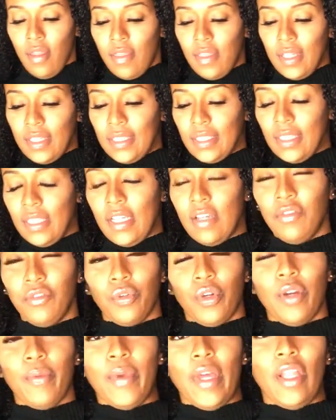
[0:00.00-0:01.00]
The sleeves
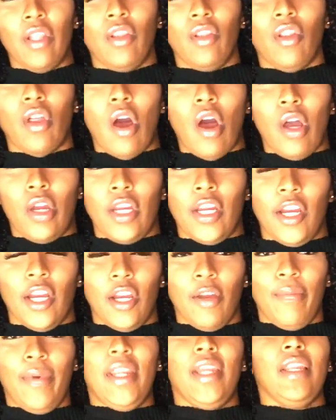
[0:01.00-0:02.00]
were a bit
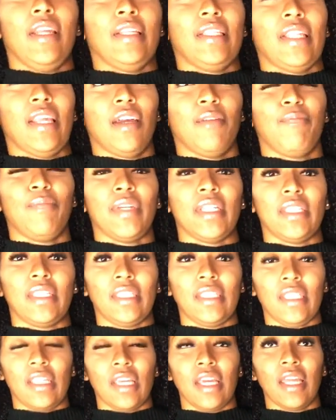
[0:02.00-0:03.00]
longer, but it
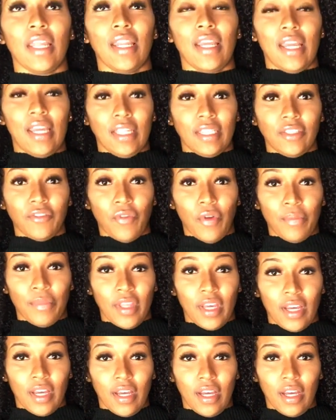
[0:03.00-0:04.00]
is from
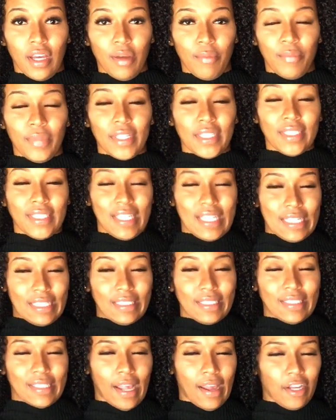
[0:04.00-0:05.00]
the petite
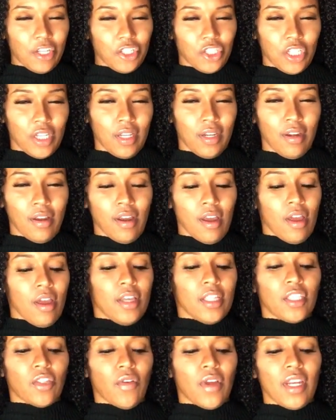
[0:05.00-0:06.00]
section,
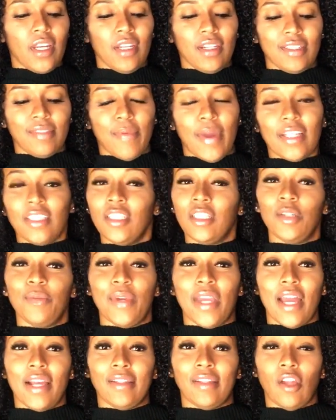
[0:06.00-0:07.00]
so I didn't expect it to
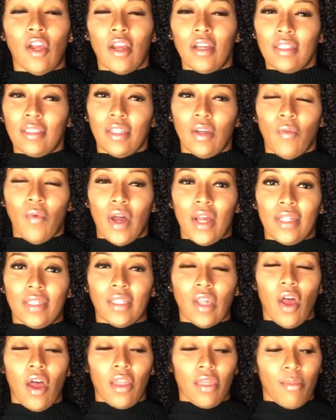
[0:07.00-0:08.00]
be as long as it was
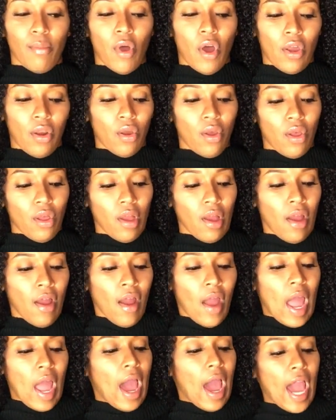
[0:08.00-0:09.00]
on the model.
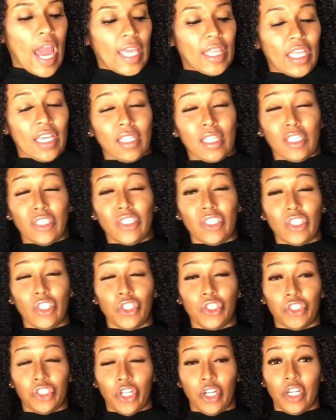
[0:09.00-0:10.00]
I think this
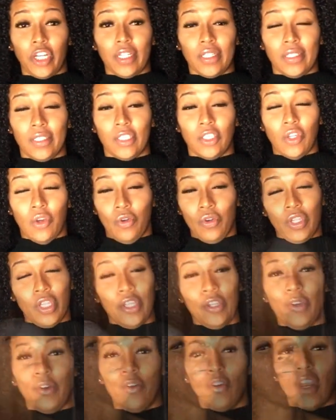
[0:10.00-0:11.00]
shirt is so
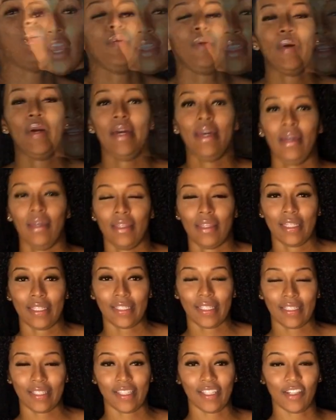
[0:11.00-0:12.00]
cute. Ooh,
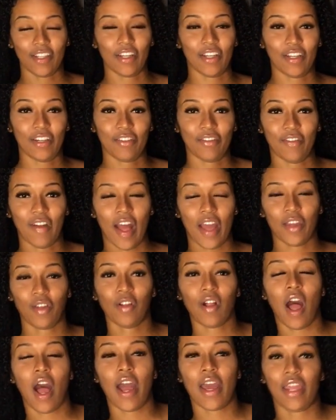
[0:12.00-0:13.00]
this is the
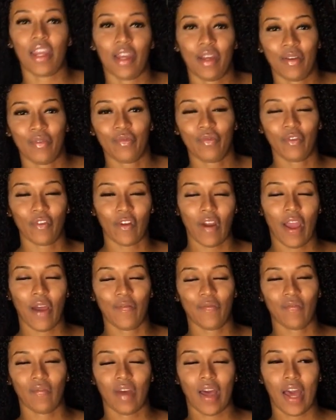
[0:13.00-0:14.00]
final item
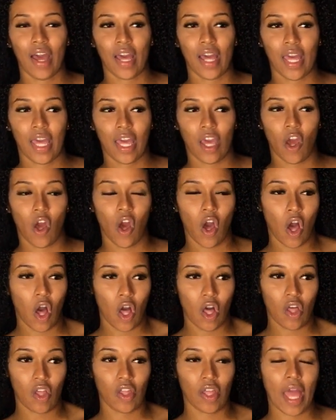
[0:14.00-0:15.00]
from my
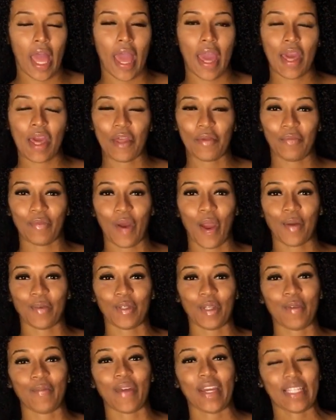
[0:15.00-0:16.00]
haul and
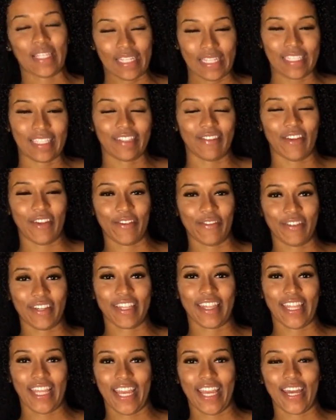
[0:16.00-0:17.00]
probably my least
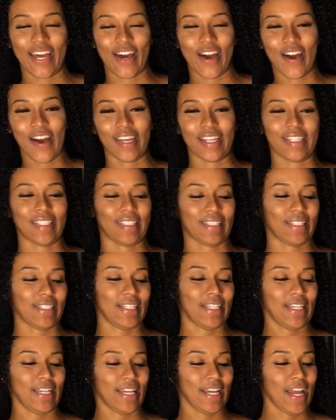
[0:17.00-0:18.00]
favorite thing,
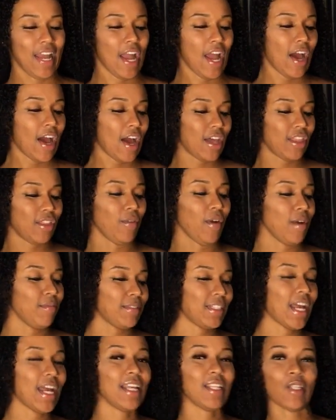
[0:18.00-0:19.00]
honestly. On the
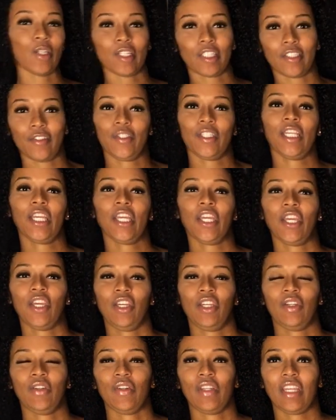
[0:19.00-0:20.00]
website it looks really
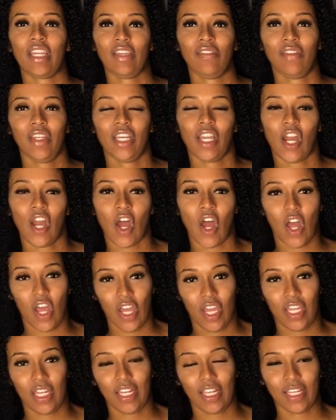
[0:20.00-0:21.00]
cute, even
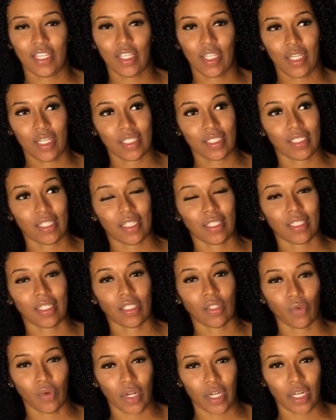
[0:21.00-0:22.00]
on it looks
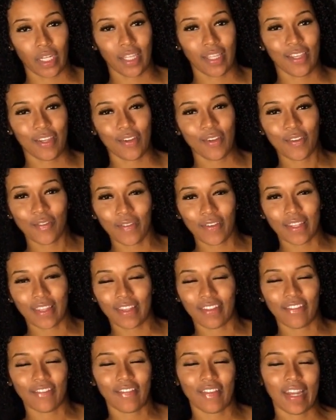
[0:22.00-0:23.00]
sort of cute,
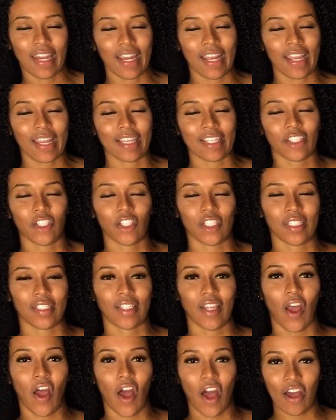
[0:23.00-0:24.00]
but the fitting is
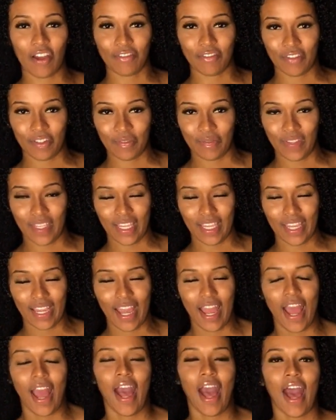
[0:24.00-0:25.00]
just off for
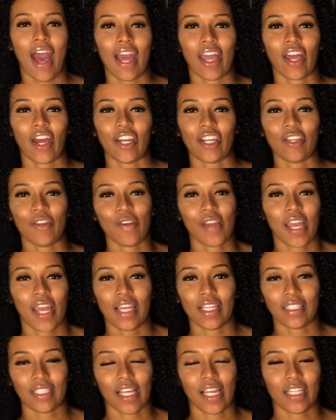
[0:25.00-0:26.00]
me. I got a
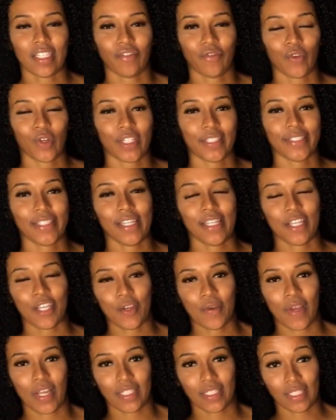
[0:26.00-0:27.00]
UK size
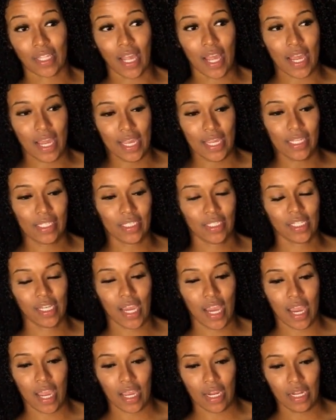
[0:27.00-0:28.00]
14, US size
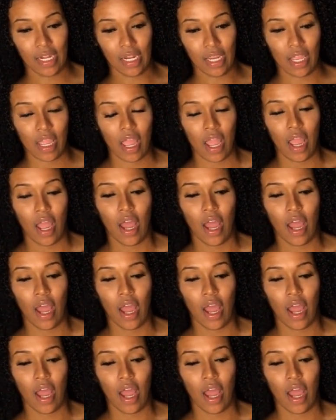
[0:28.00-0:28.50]
10.